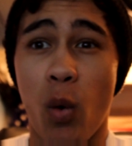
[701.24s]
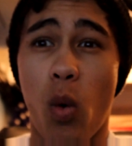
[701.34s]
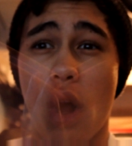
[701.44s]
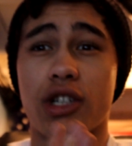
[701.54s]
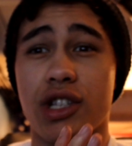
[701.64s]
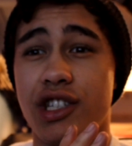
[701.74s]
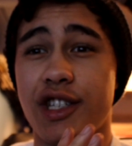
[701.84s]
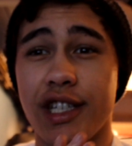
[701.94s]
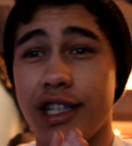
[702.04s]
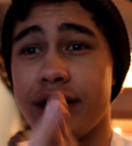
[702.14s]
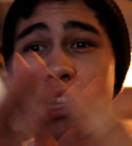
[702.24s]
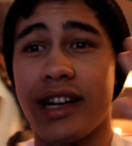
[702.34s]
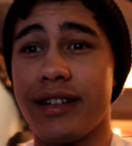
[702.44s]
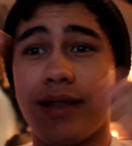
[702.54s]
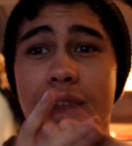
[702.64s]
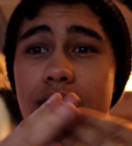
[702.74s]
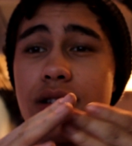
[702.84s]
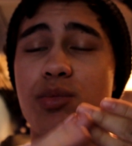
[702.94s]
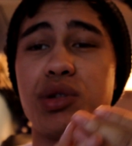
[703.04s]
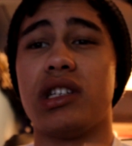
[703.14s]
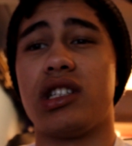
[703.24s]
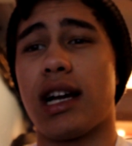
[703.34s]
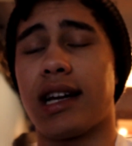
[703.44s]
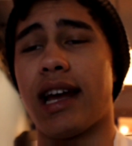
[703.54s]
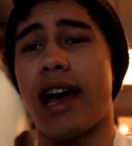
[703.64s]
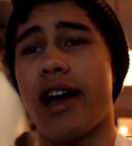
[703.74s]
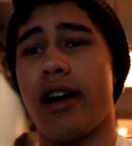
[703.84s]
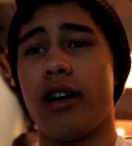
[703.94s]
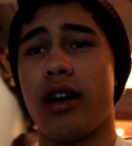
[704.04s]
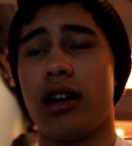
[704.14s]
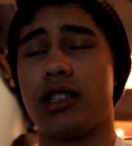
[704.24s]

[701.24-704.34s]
watch the scene, then please check it out.